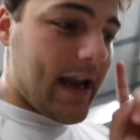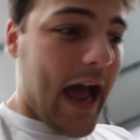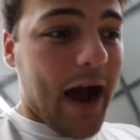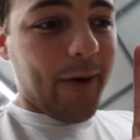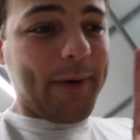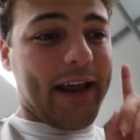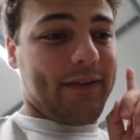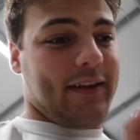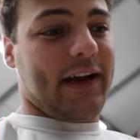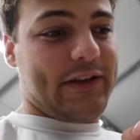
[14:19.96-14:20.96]
Now I'm gonna have
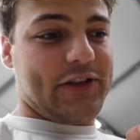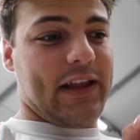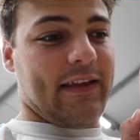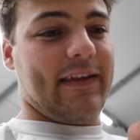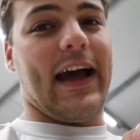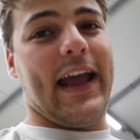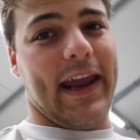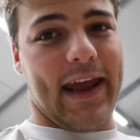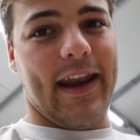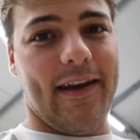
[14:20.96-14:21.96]
to touch this guy
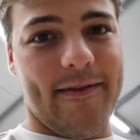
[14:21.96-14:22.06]
again.